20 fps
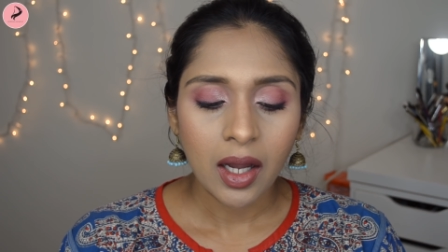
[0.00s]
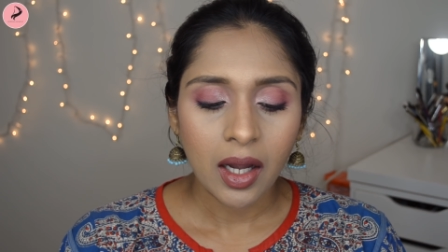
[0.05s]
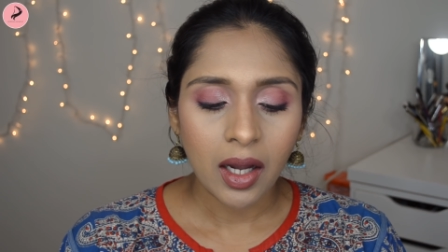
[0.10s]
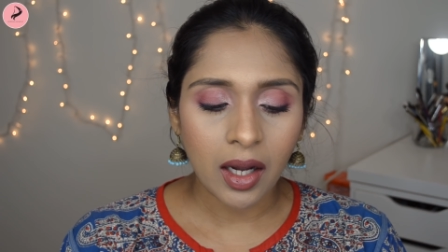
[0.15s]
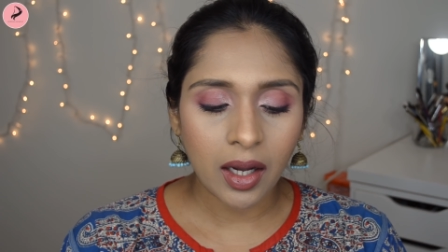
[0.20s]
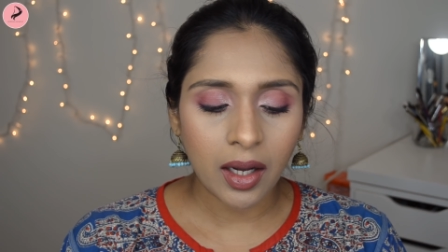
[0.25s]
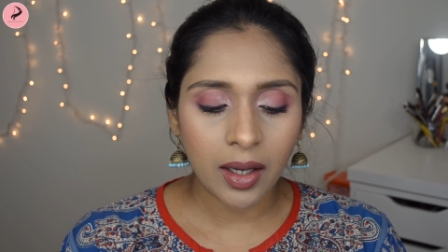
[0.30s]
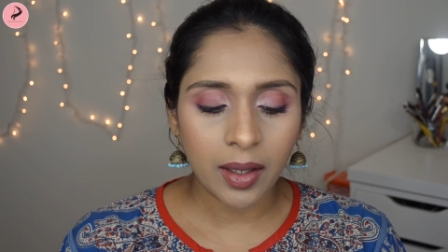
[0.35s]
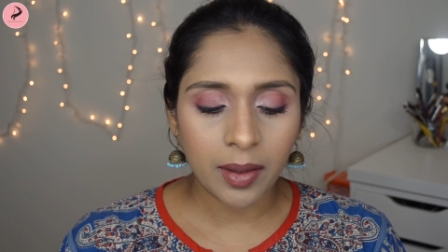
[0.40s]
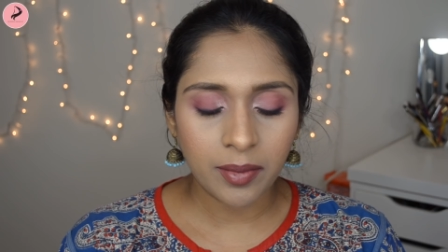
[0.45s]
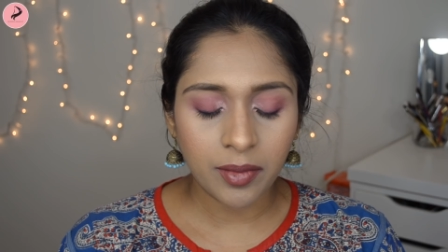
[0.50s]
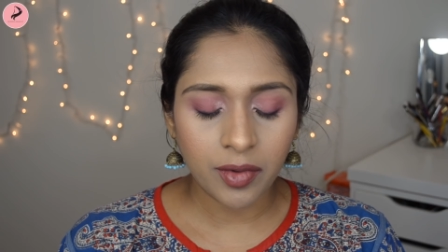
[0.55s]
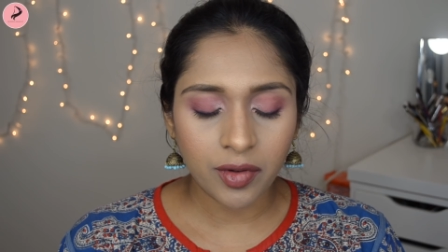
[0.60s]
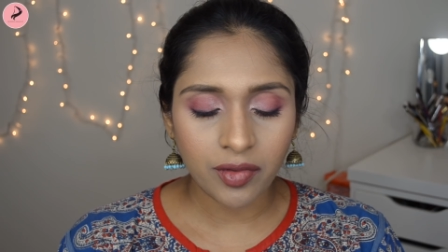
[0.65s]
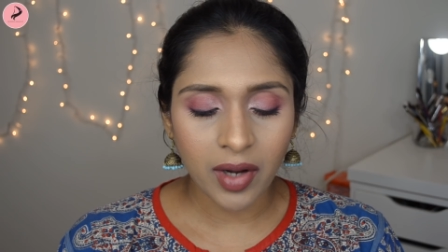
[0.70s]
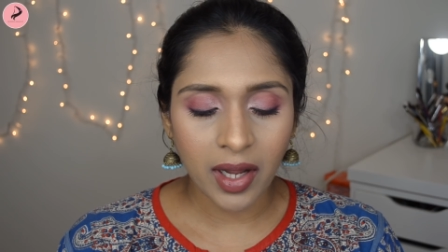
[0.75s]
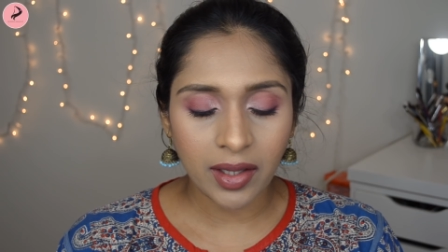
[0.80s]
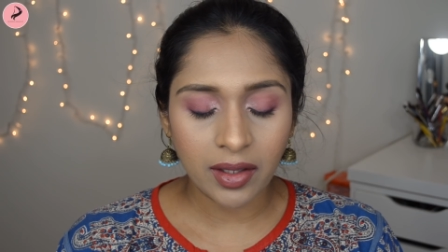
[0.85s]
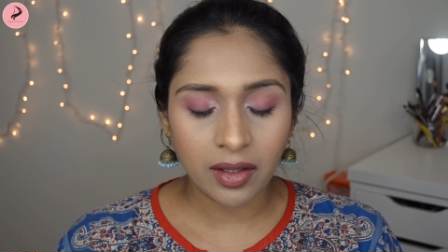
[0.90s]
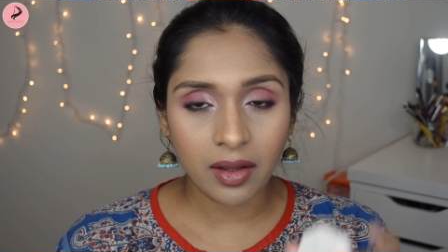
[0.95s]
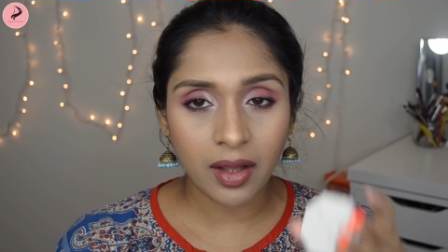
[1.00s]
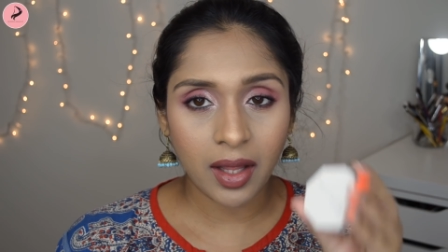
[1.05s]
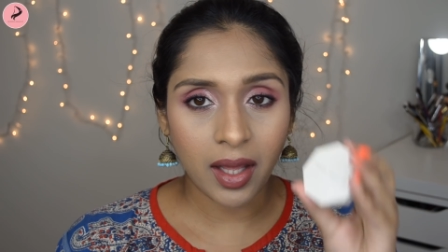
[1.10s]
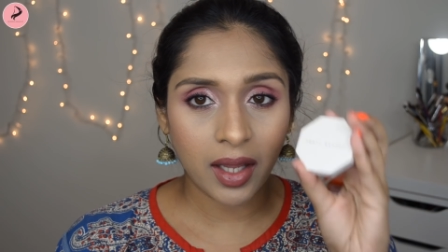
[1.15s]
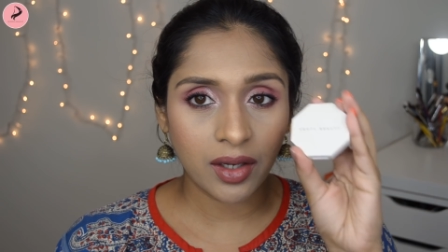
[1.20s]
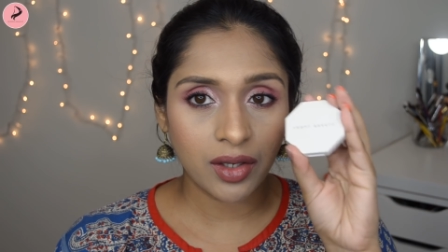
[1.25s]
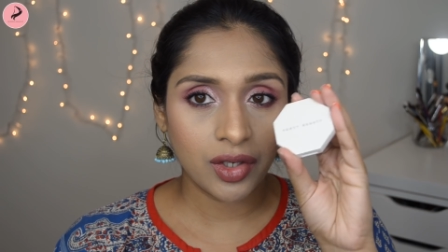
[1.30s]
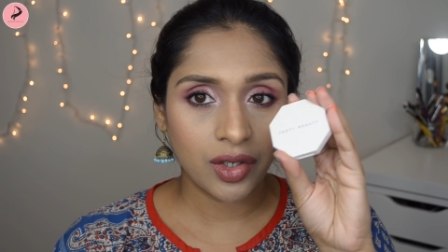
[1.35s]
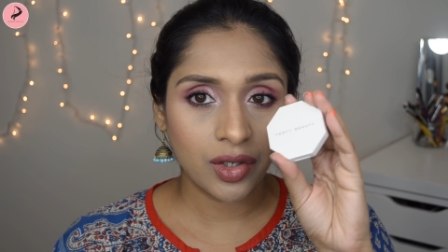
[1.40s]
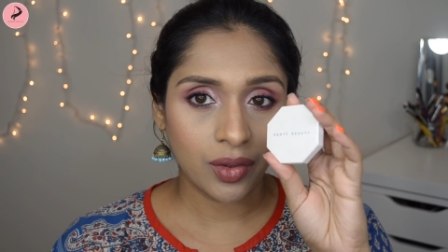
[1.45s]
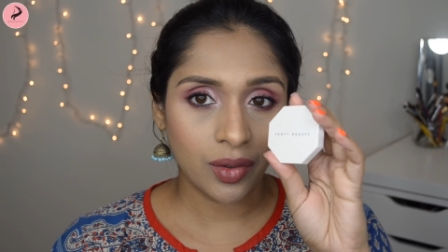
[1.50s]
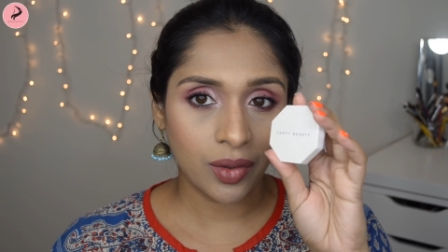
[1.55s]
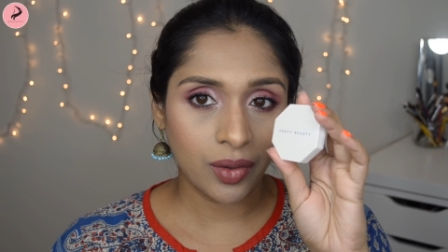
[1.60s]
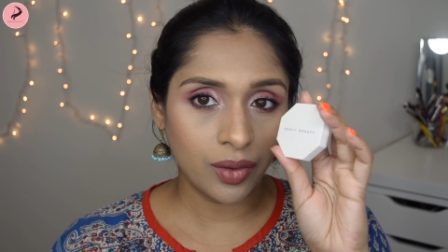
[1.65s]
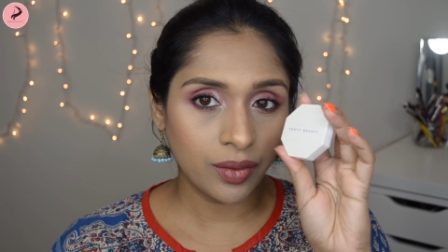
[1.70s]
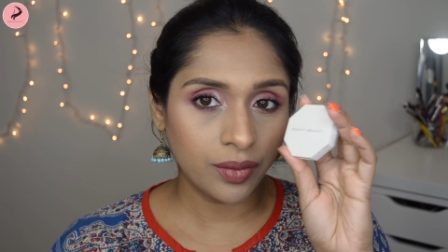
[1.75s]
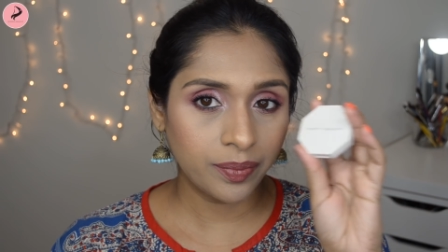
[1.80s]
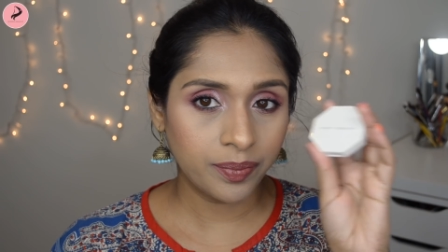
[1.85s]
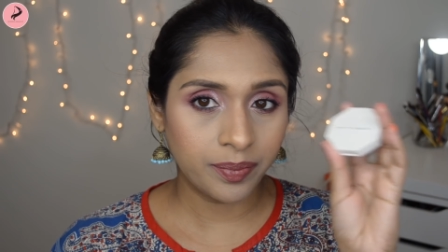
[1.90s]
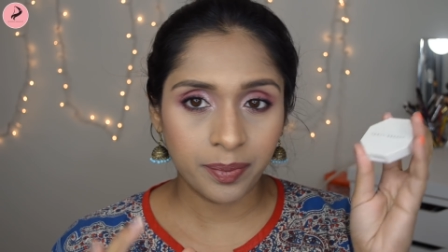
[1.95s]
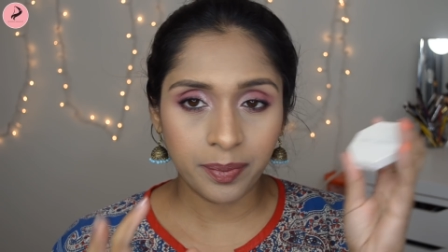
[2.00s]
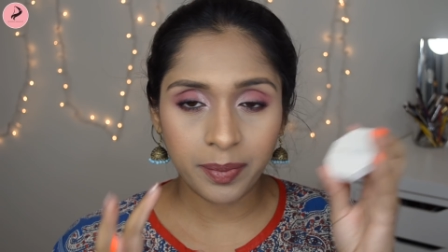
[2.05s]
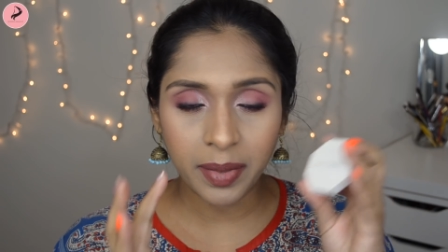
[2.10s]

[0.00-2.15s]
rather than, you know,